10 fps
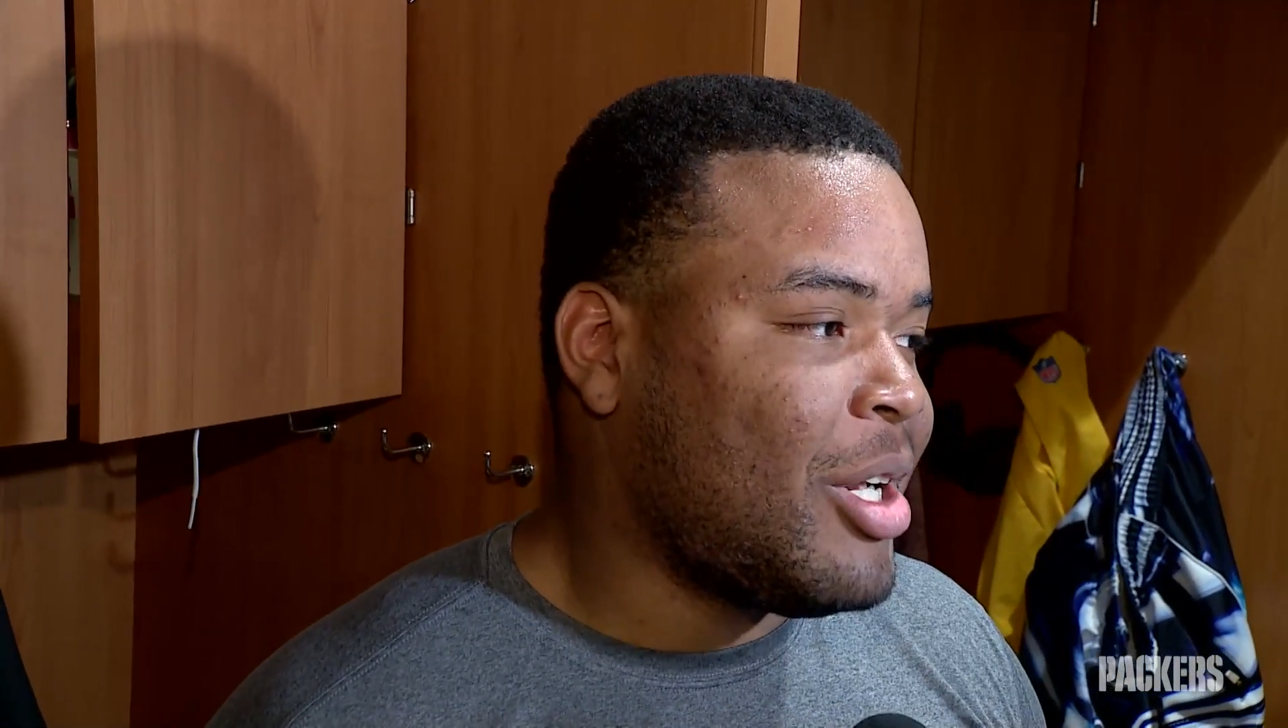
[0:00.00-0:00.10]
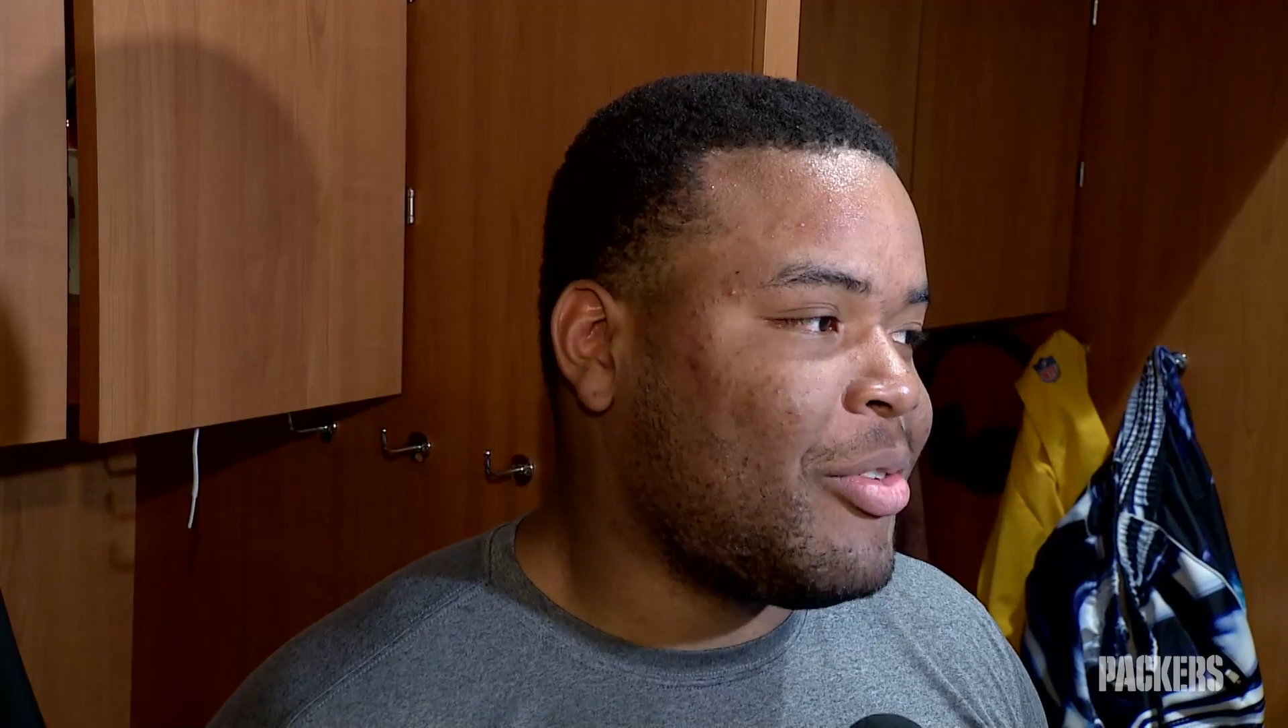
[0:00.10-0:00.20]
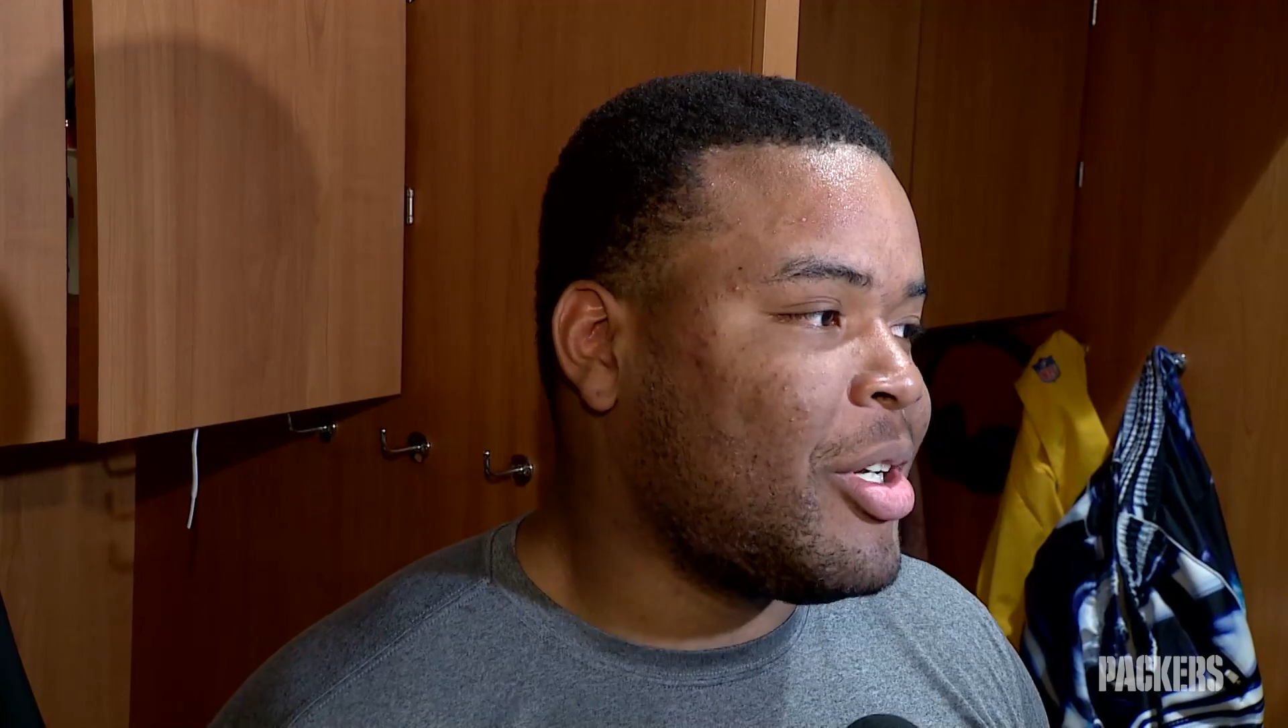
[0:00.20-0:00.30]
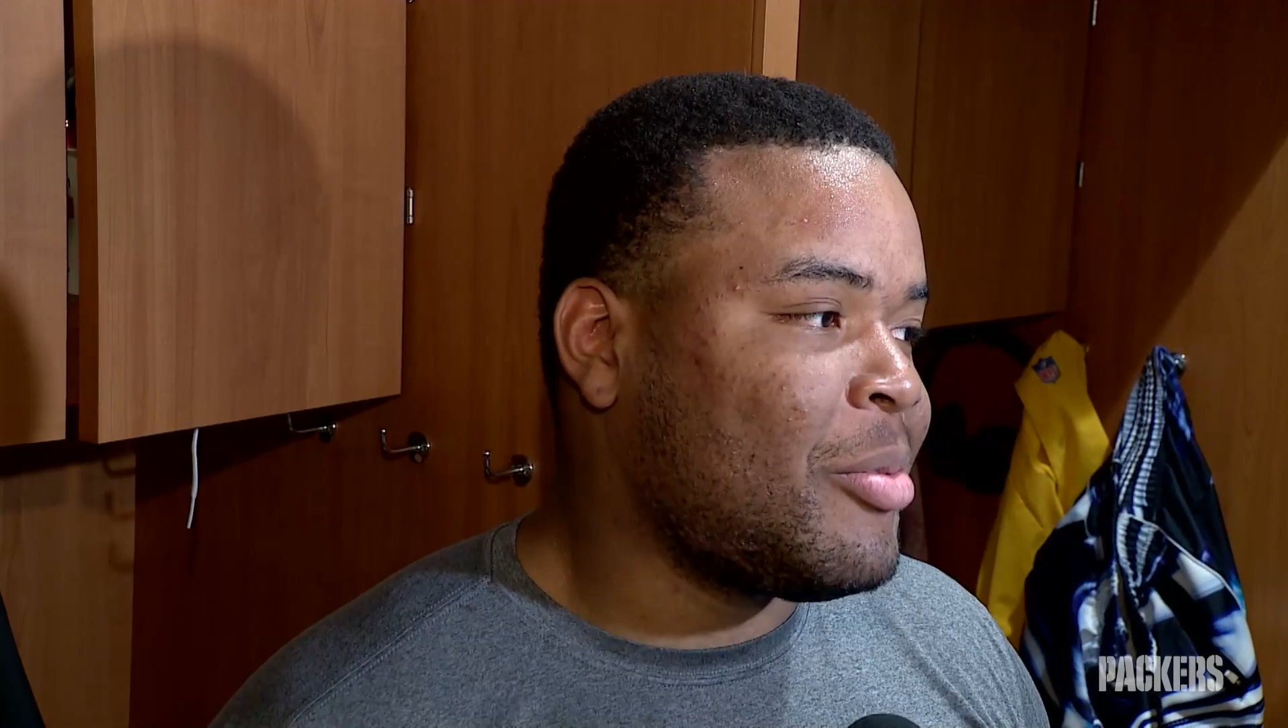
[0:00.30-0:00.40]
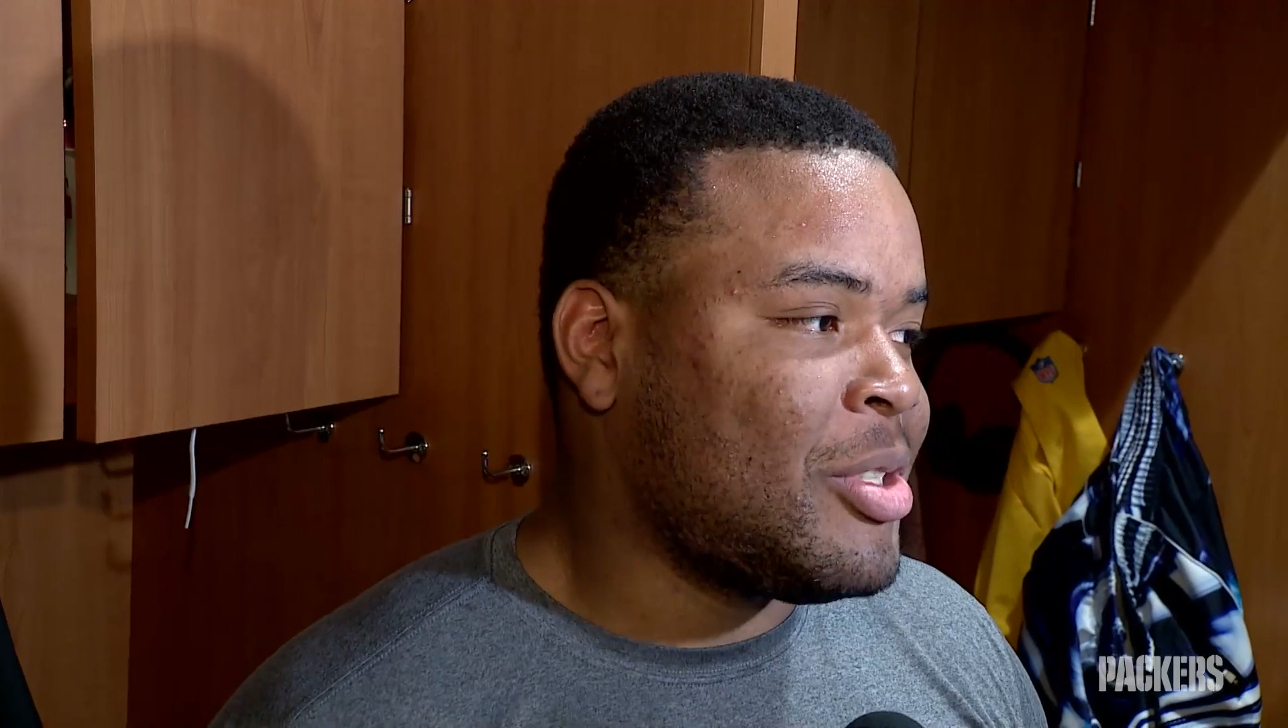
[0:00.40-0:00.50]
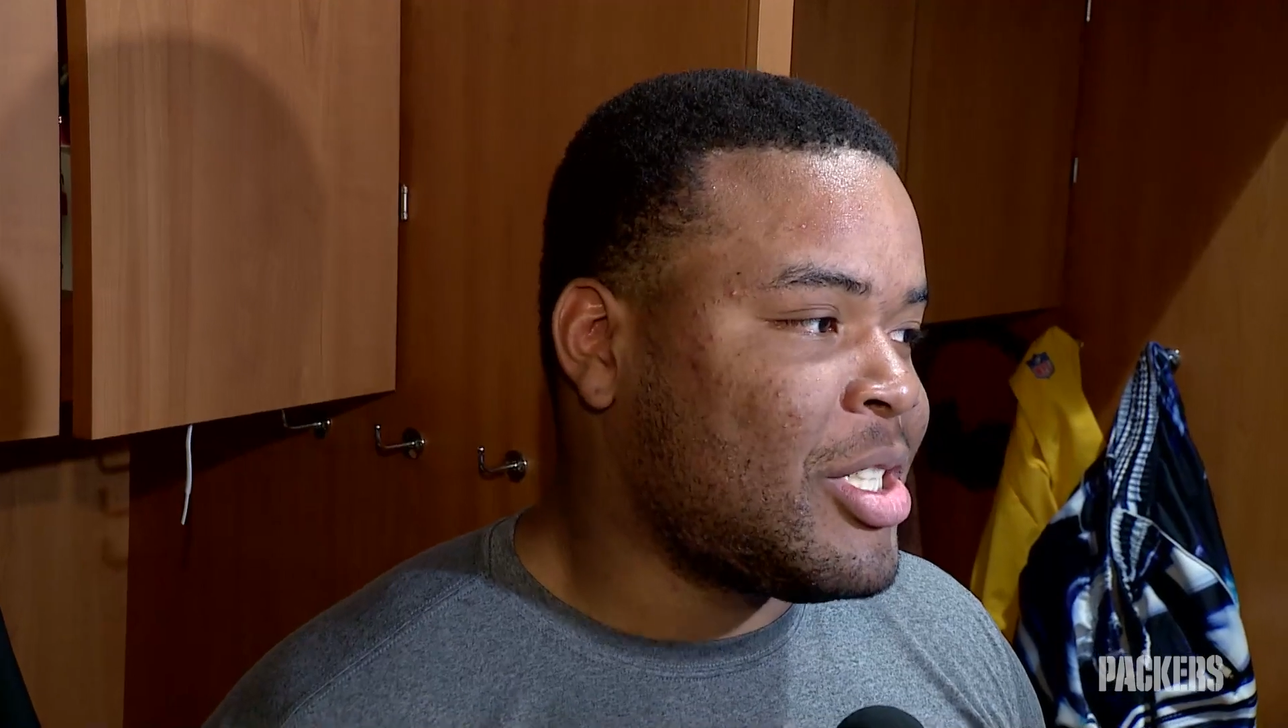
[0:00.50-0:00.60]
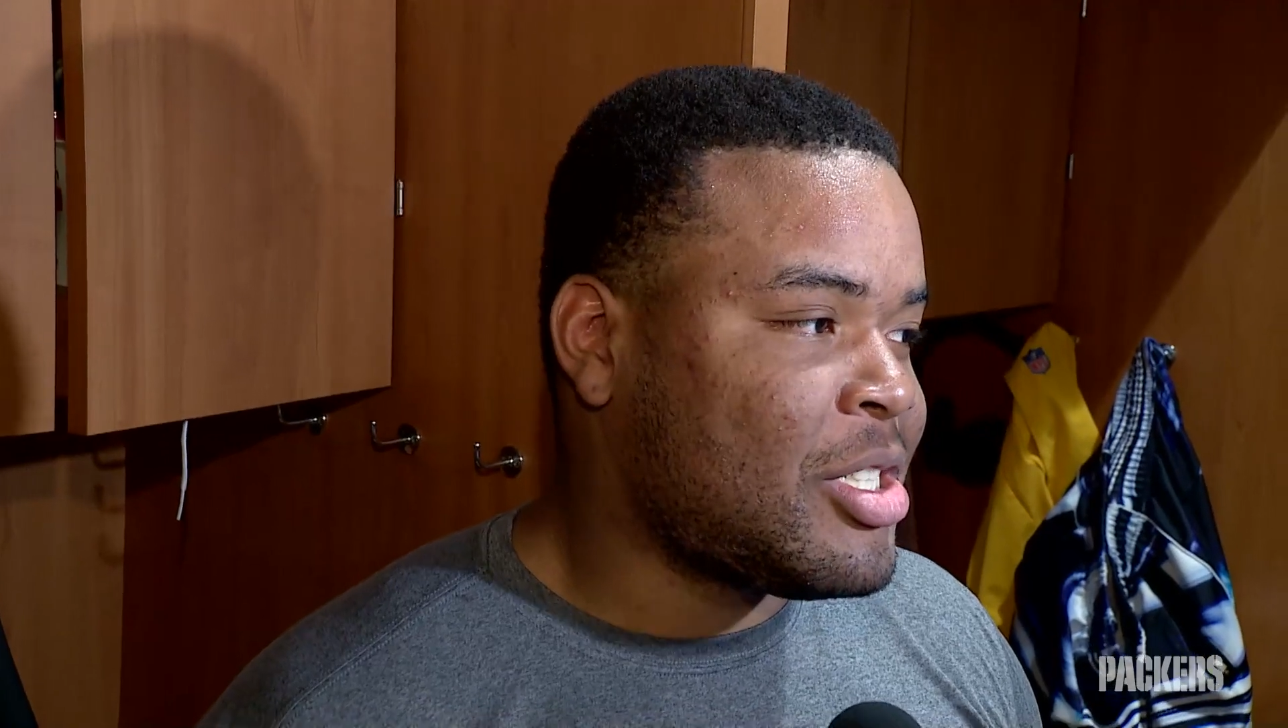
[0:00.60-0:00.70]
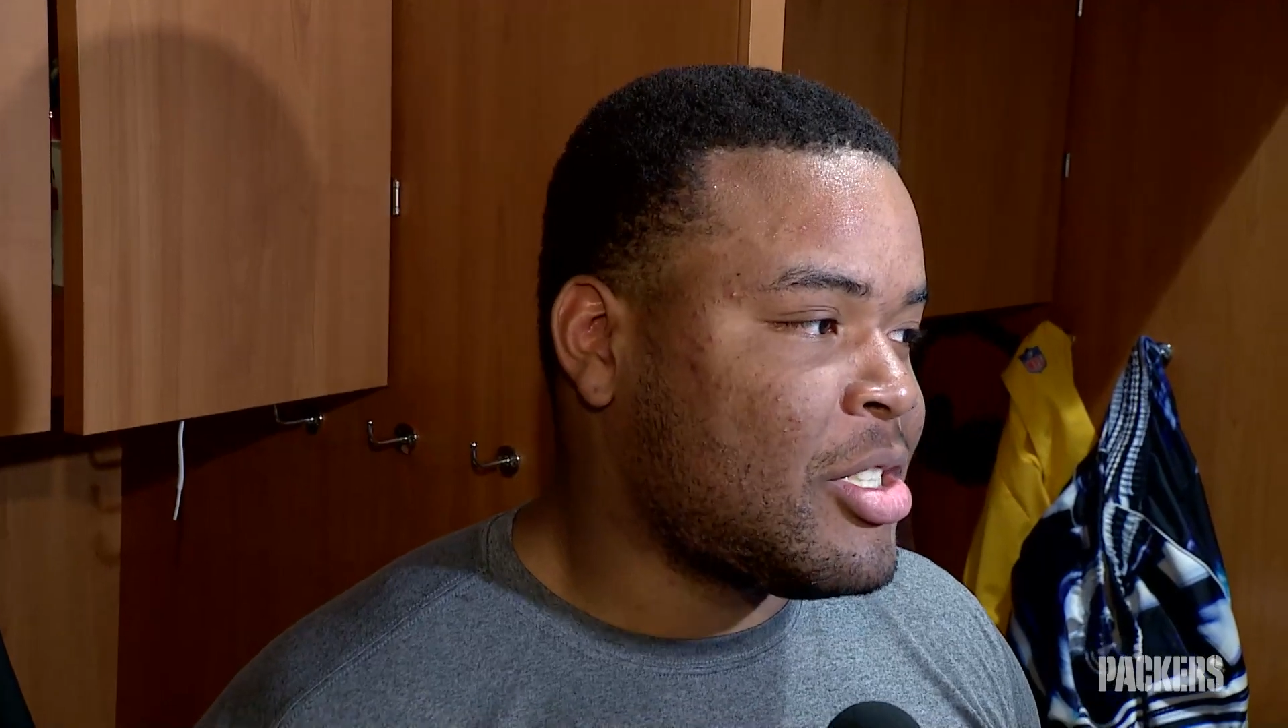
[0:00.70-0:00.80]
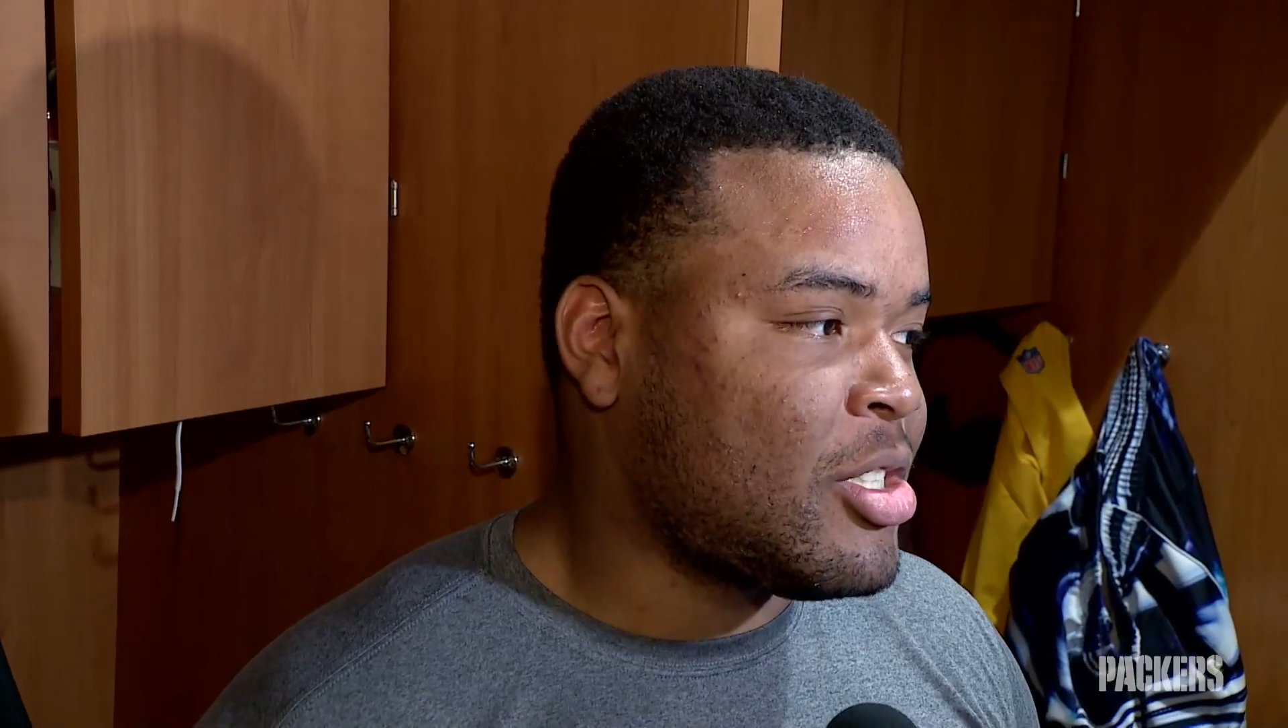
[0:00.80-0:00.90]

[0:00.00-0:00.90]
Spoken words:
every other position.